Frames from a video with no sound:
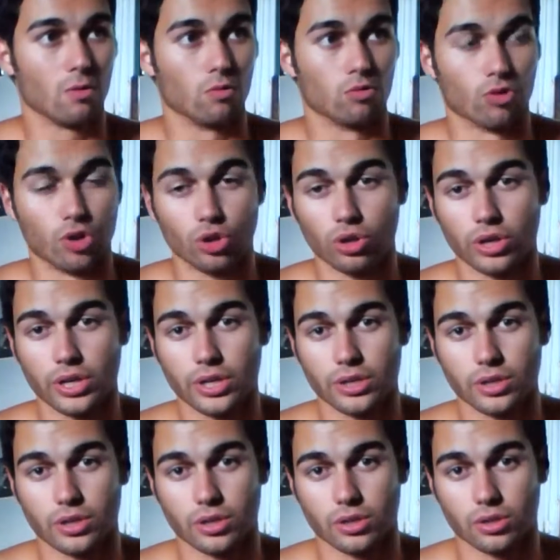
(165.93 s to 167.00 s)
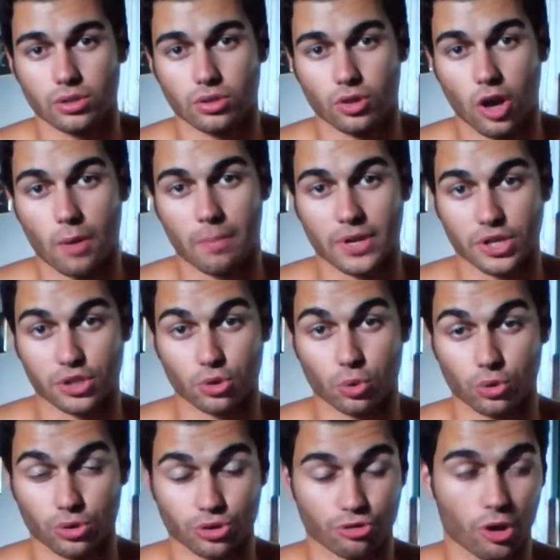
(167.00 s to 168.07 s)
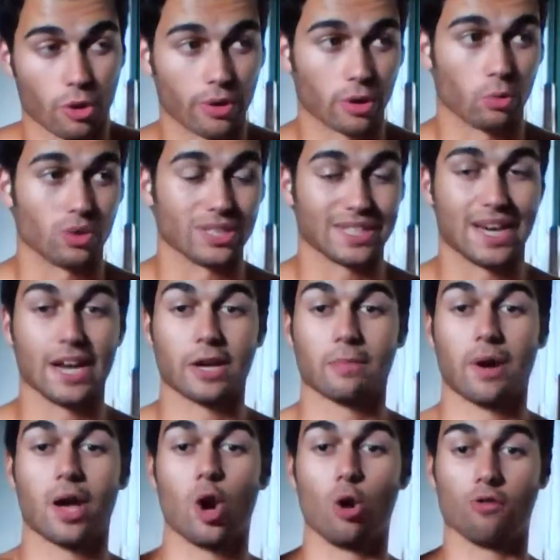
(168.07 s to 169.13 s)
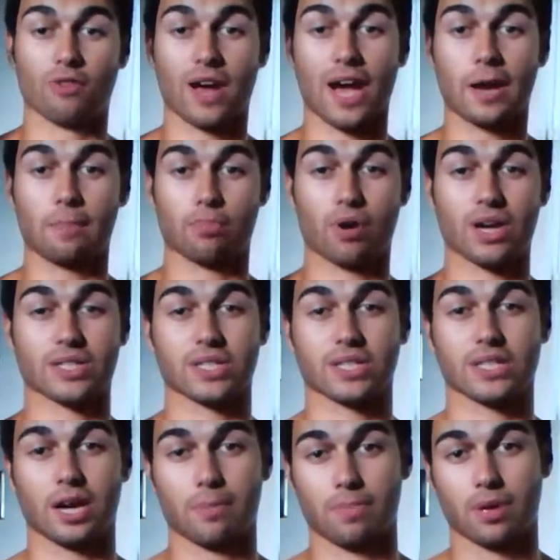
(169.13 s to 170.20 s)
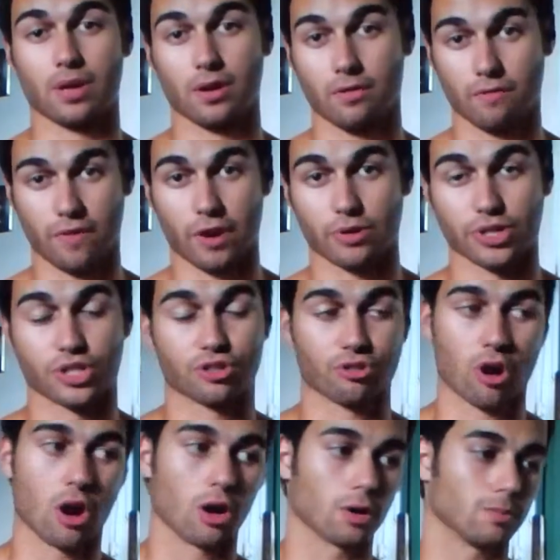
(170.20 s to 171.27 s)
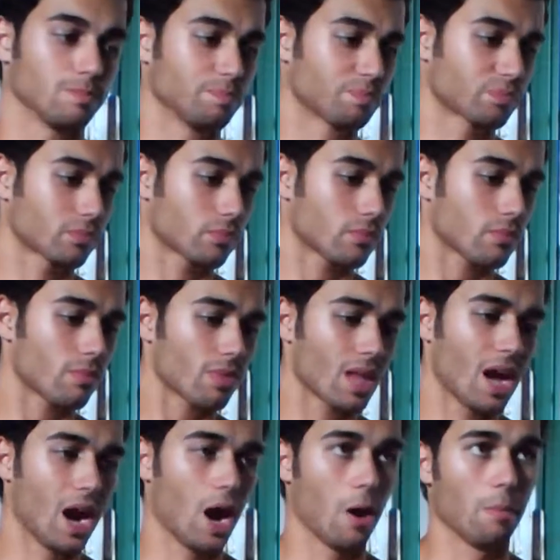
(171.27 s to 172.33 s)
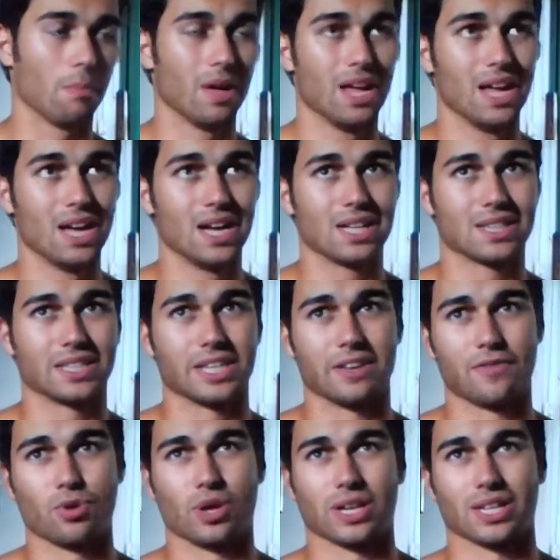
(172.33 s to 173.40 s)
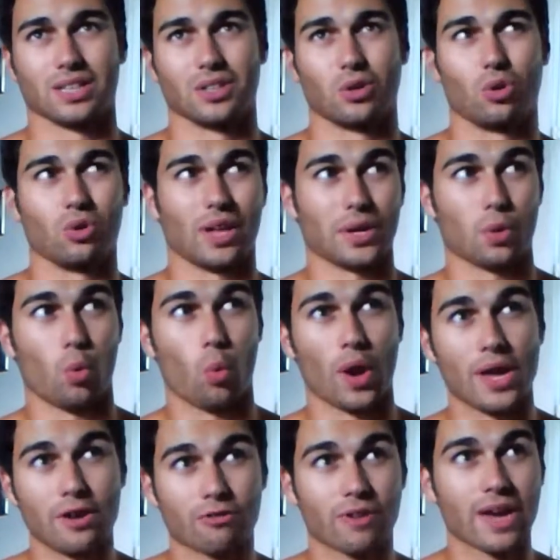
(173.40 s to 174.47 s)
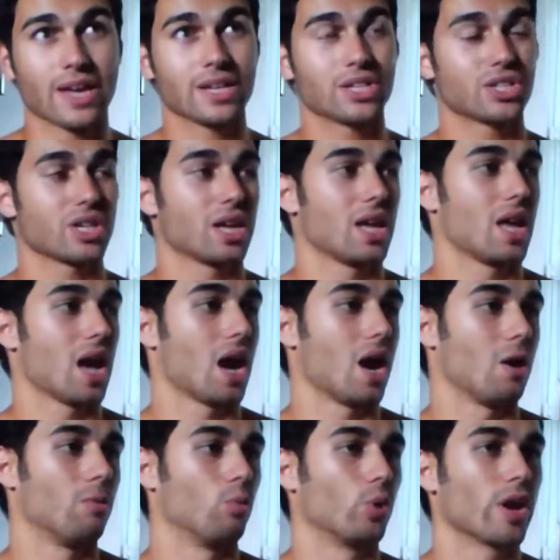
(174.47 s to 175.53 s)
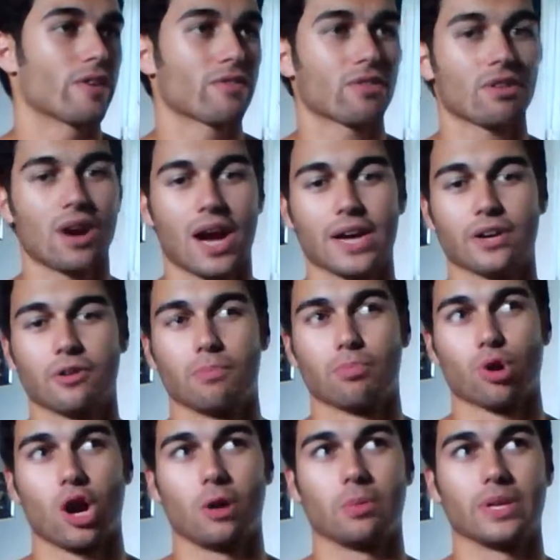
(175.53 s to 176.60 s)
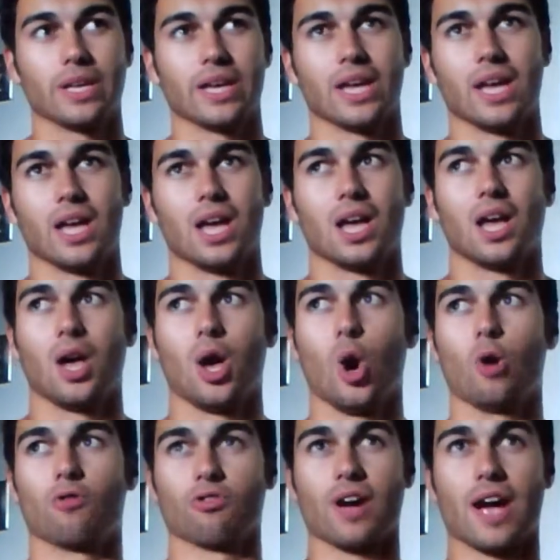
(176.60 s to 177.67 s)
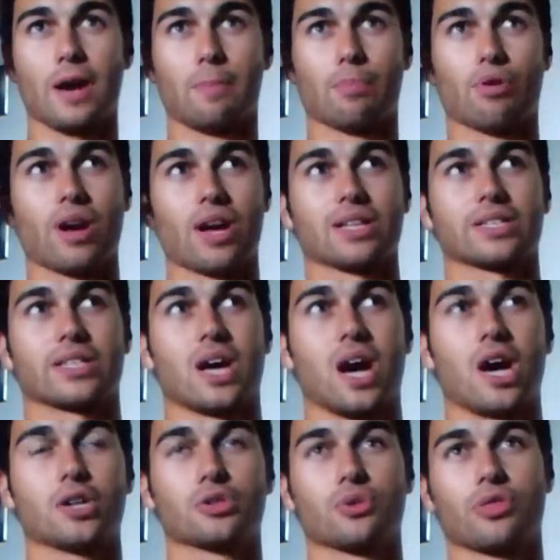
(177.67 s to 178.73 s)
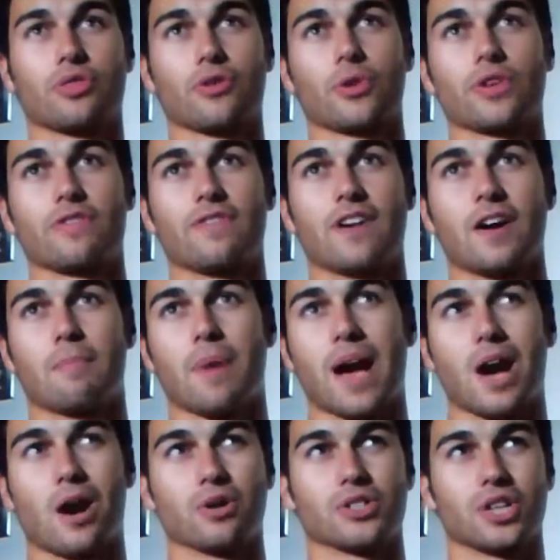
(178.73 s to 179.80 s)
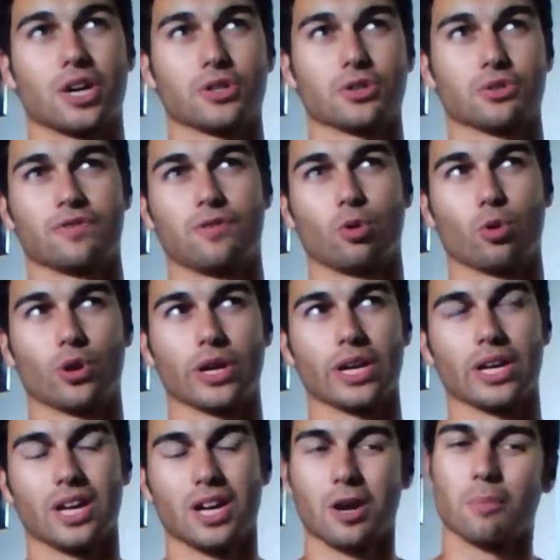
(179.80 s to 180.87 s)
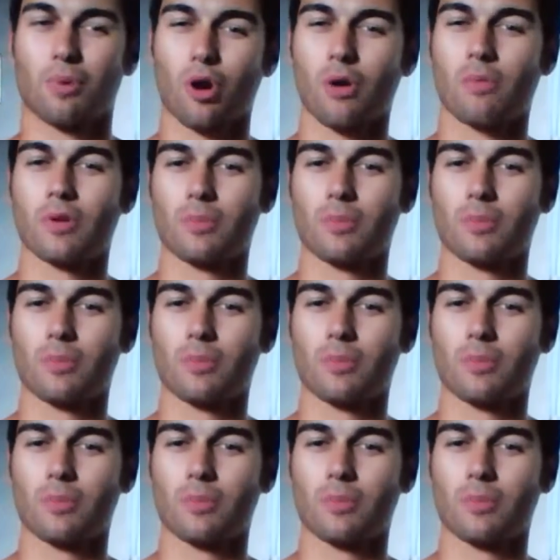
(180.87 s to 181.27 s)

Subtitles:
really got my shoulders growing was getting my overhead presses up very strong. To give you like a little like weight range, whenever I could probably overhead press 135 pounds, 140, probably